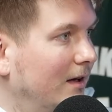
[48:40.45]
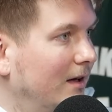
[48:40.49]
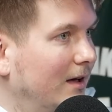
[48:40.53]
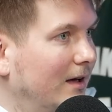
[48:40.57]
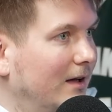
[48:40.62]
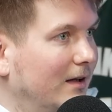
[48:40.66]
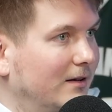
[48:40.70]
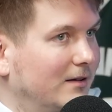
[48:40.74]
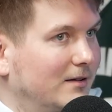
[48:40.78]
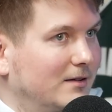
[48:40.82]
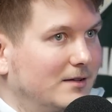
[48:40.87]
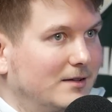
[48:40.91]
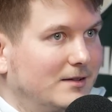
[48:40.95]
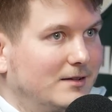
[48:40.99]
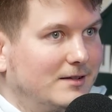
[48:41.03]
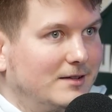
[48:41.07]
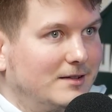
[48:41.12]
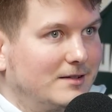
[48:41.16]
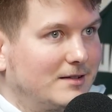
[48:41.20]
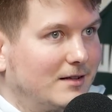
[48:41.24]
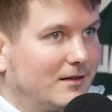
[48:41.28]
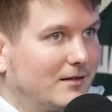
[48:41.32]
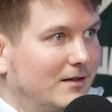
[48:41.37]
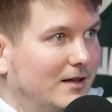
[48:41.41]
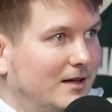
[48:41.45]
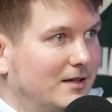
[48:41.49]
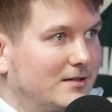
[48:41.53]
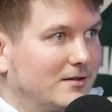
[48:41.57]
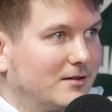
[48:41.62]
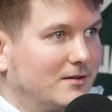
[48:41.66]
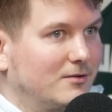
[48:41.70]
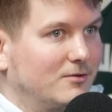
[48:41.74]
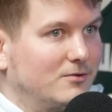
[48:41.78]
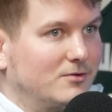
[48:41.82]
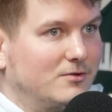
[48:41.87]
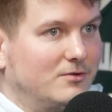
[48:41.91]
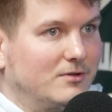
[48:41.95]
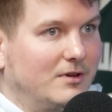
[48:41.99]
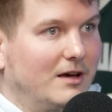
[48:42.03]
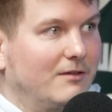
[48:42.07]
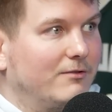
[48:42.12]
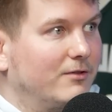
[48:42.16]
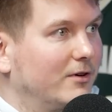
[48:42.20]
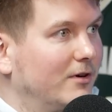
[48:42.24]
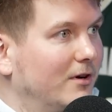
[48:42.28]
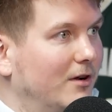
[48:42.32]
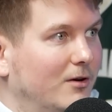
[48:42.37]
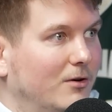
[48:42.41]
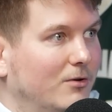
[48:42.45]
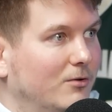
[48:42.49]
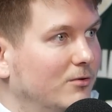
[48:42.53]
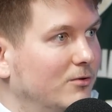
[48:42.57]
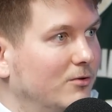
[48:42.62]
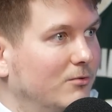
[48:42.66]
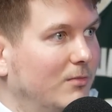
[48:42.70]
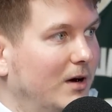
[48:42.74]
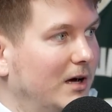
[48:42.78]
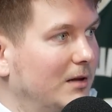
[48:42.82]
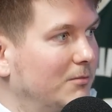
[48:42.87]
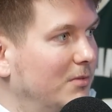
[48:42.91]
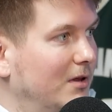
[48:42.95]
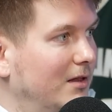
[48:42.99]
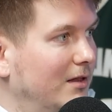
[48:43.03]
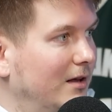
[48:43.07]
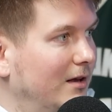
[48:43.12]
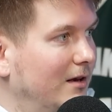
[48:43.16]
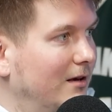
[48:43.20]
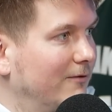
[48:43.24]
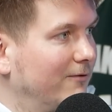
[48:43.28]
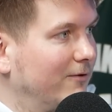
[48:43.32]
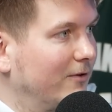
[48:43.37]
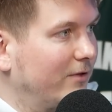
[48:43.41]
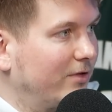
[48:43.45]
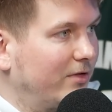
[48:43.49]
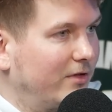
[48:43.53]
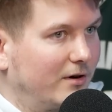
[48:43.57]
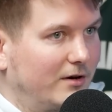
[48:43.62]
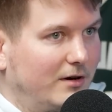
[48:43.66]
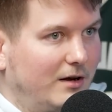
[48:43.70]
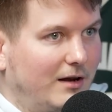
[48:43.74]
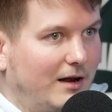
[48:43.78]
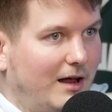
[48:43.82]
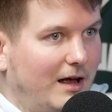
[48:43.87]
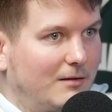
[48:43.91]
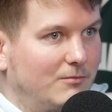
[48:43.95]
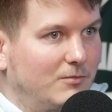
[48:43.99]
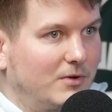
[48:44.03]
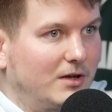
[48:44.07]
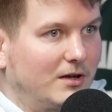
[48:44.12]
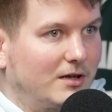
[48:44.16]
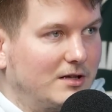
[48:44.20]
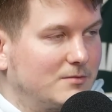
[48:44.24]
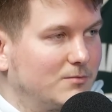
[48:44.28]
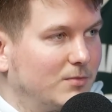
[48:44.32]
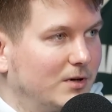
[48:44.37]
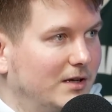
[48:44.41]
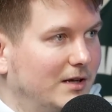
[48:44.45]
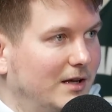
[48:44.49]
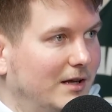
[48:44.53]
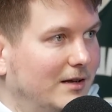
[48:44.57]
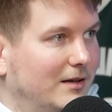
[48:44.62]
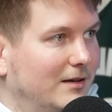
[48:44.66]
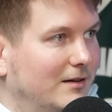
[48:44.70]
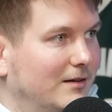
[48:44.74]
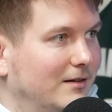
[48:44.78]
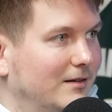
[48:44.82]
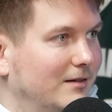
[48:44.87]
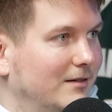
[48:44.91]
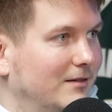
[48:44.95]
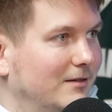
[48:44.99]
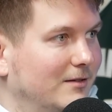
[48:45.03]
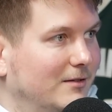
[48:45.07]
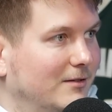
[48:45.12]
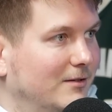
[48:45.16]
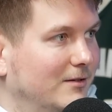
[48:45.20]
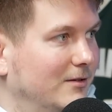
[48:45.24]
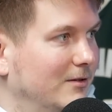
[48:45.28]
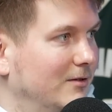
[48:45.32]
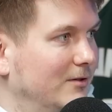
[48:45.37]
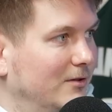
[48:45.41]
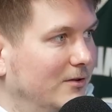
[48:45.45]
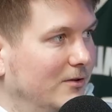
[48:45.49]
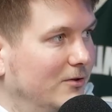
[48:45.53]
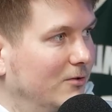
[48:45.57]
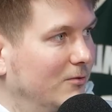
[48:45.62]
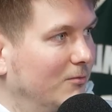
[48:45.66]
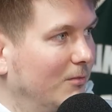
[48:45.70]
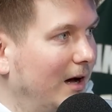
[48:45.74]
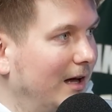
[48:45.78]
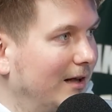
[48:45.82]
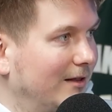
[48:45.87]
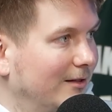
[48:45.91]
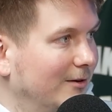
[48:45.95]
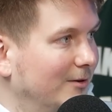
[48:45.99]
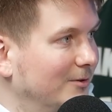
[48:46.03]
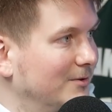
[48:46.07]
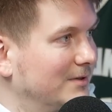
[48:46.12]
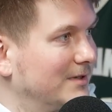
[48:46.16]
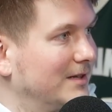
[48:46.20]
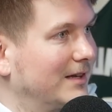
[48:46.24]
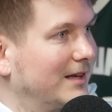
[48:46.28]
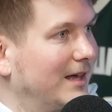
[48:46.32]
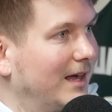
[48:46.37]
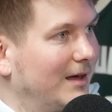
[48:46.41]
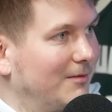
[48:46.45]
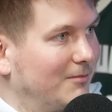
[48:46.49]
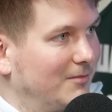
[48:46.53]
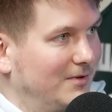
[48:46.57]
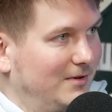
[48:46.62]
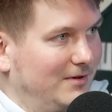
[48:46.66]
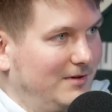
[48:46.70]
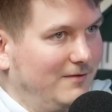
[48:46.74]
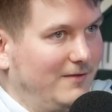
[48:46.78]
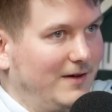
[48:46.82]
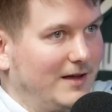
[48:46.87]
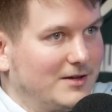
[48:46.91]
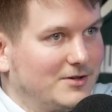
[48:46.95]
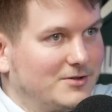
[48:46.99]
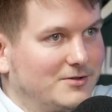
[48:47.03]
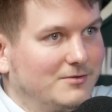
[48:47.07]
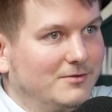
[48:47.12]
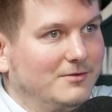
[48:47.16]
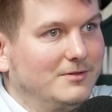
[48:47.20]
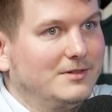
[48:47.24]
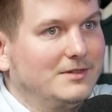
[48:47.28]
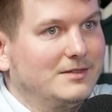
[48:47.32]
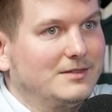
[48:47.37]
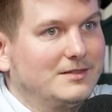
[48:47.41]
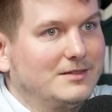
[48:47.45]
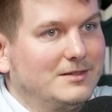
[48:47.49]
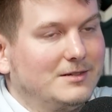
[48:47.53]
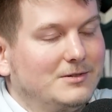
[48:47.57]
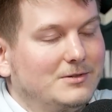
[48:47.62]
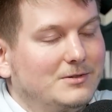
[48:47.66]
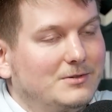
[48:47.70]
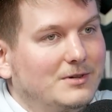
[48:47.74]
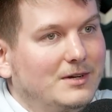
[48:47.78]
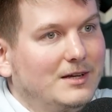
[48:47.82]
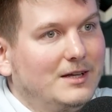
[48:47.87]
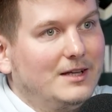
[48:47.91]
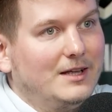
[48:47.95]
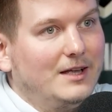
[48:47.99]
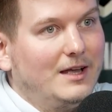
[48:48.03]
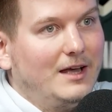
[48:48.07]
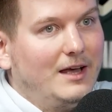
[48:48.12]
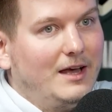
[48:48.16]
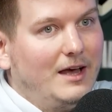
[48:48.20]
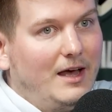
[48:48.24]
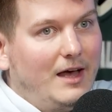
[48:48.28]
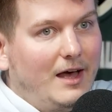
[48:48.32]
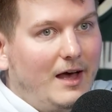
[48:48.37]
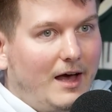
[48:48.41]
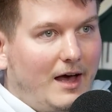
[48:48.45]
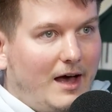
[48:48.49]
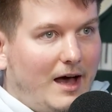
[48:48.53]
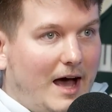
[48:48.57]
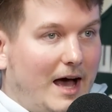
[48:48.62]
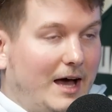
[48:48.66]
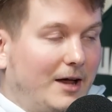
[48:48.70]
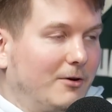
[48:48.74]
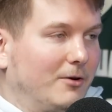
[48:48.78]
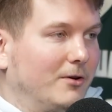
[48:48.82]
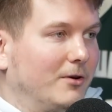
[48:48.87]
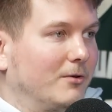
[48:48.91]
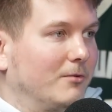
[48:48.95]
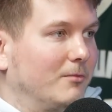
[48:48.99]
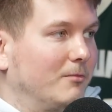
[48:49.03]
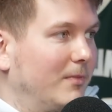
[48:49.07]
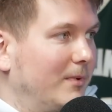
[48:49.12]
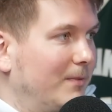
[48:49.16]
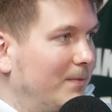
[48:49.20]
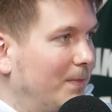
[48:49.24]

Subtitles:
And in these El Clasicos, you never know. You might be leading for 39 minutes, but then you might lose the game eventually. So I don't know.